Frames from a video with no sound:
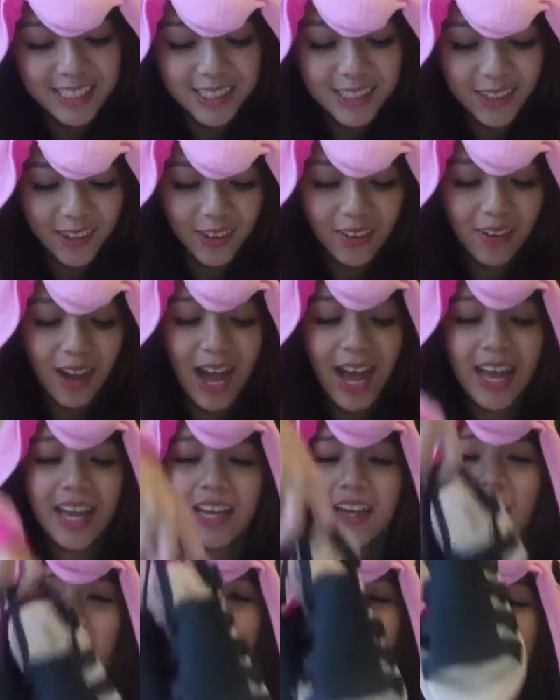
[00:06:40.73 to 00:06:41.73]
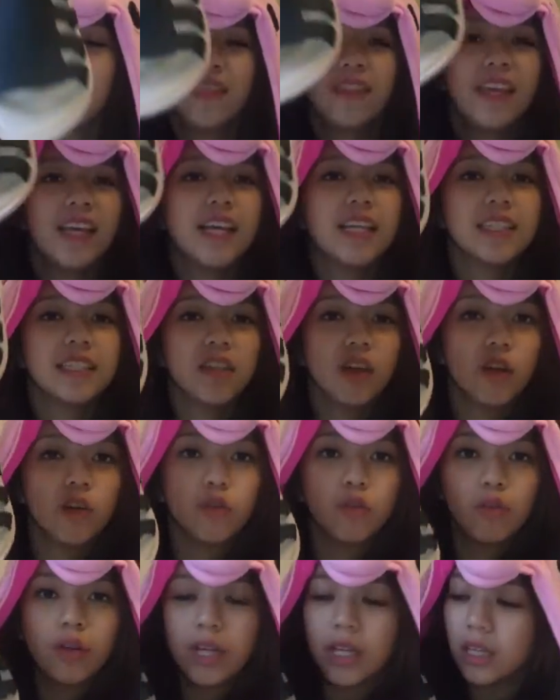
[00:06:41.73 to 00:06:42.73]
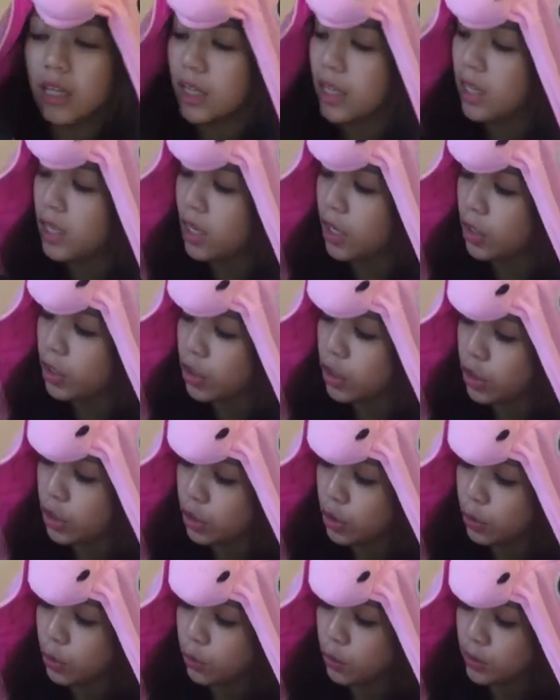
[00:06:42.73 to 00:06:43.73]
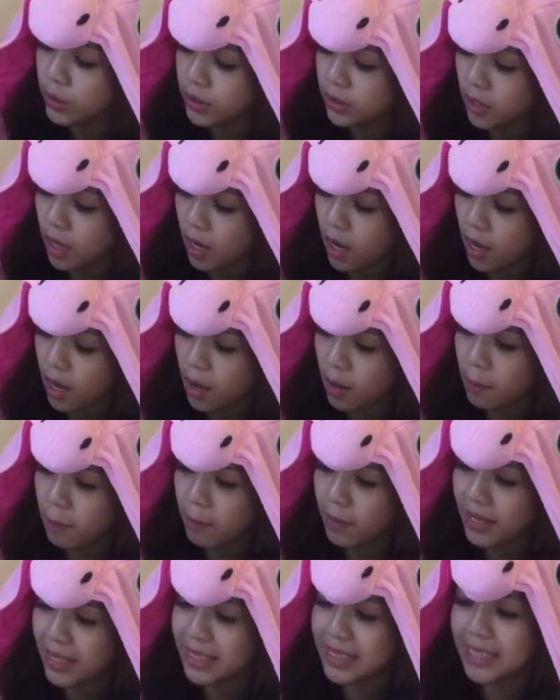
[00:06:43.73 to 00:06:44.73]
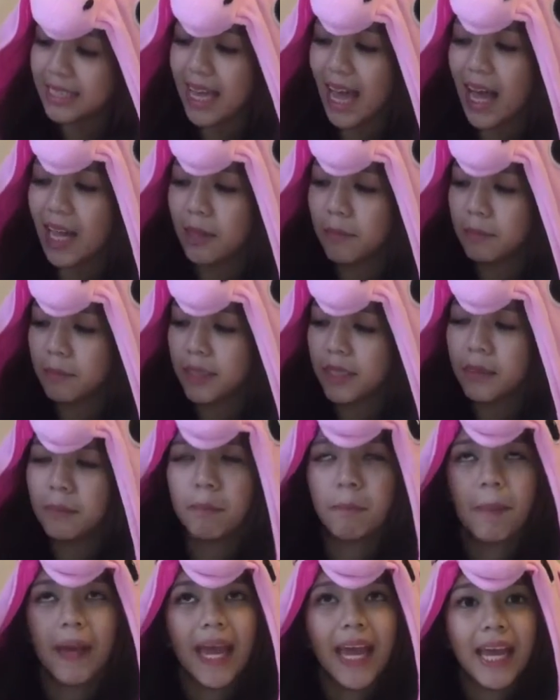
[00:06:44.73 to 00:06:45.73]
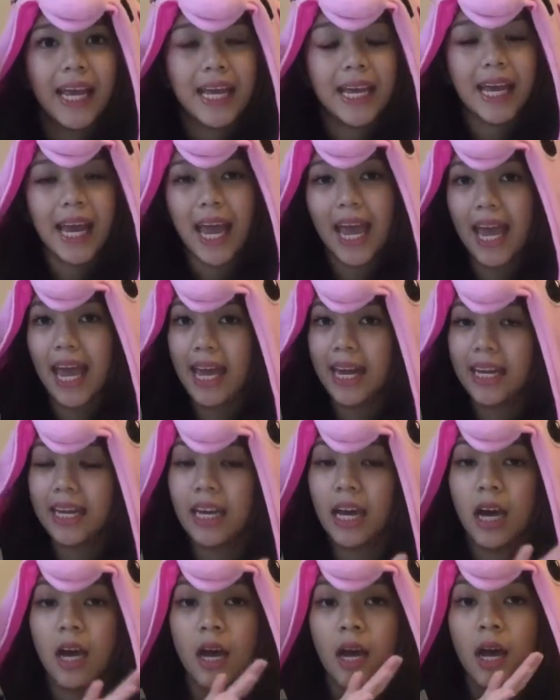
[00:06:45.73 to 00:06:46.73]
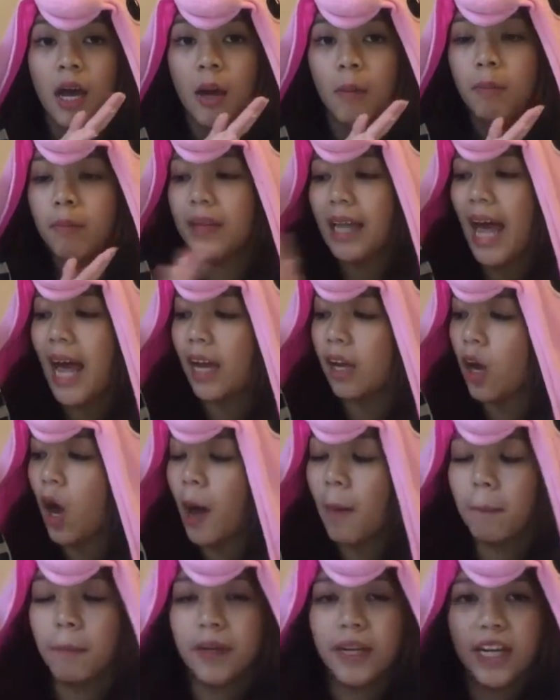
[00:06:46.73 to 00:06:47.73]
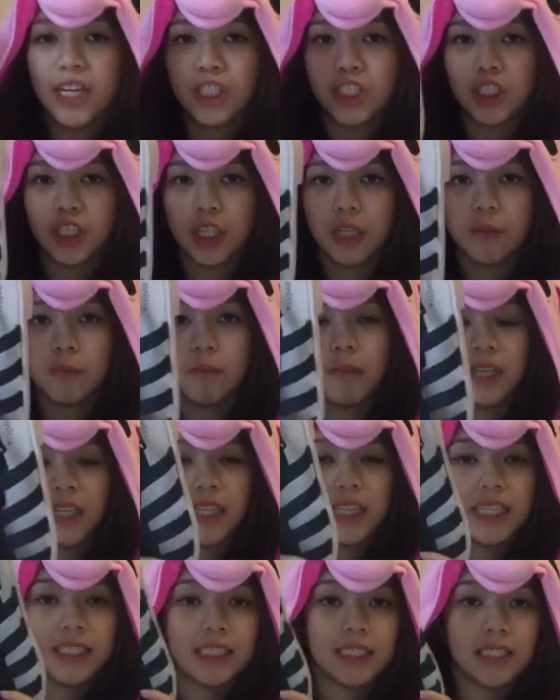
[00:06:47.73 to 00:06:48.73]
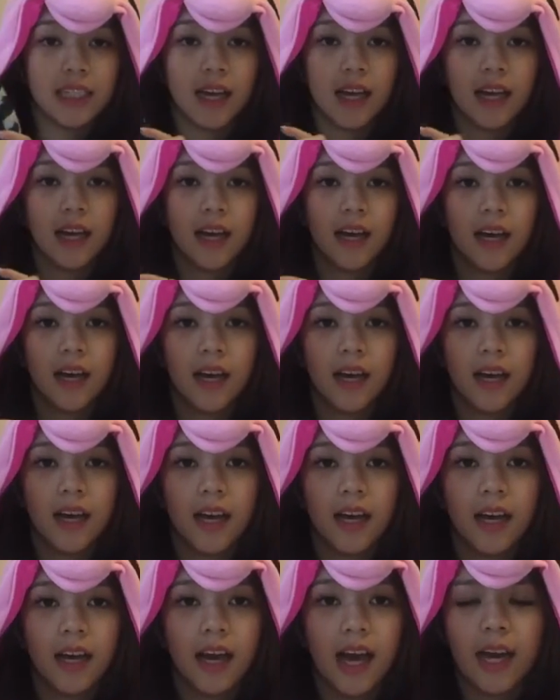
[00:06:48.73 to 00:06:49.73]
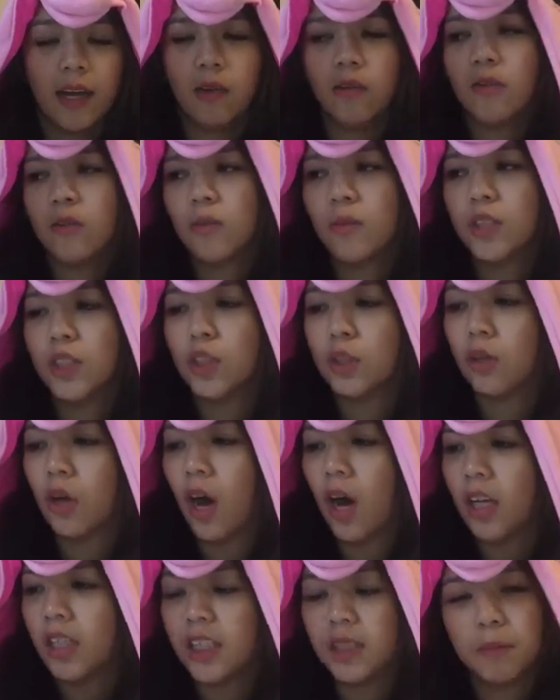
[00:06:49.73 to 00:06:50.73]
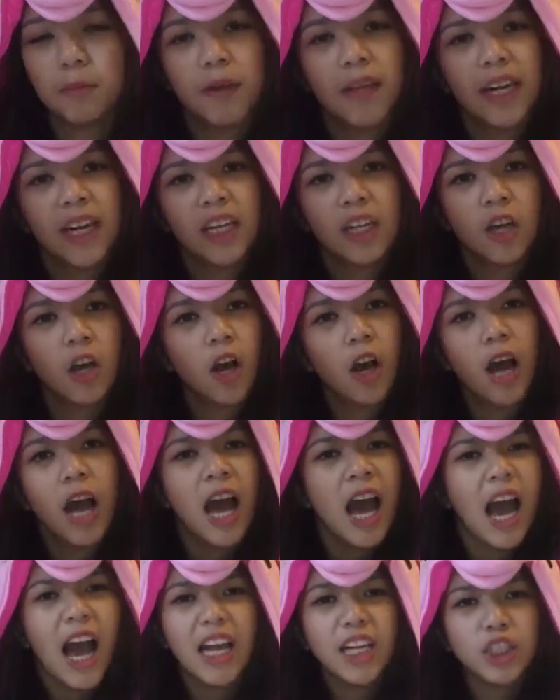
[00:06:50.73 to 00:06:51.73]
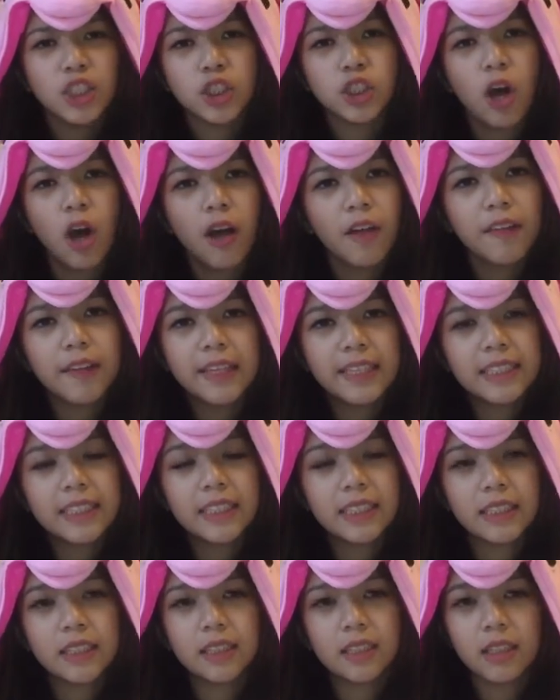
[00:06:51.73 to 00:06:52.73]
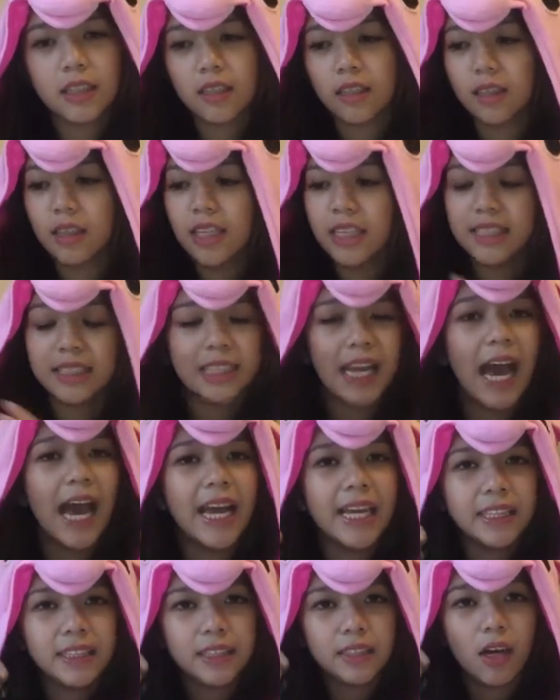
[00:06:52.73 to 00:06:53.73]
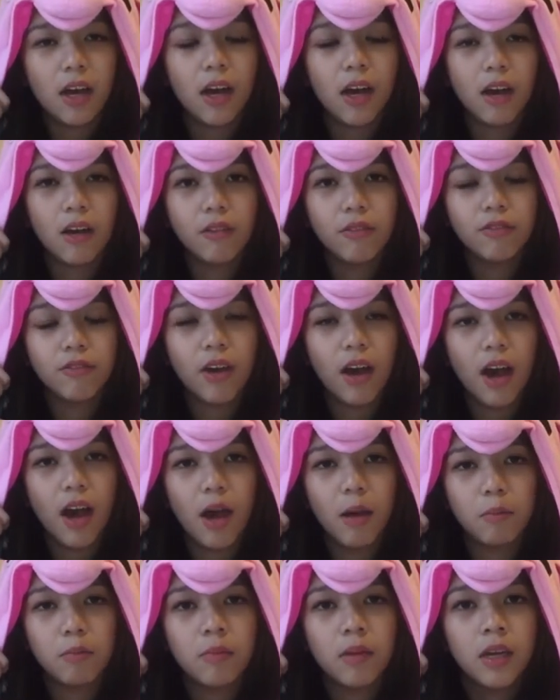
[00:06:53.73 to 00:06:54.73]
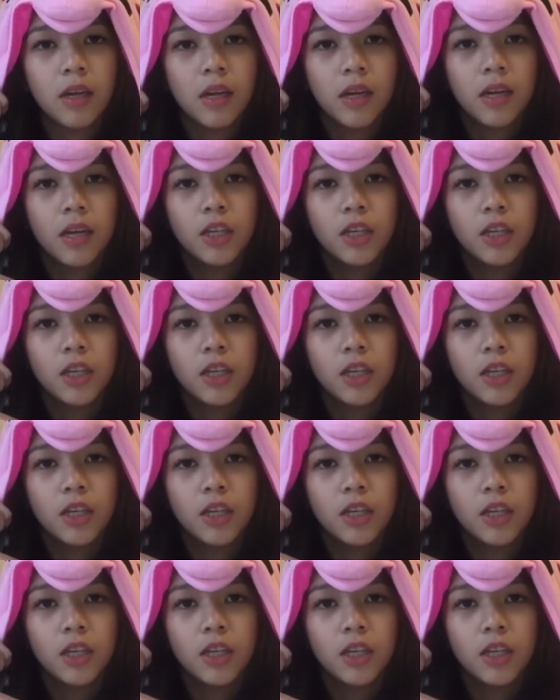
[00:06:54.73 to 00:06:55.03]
So I got these really cute um, salmon pink and black combination Melissa I don't know what you call it but I call I just call these these kinds of um,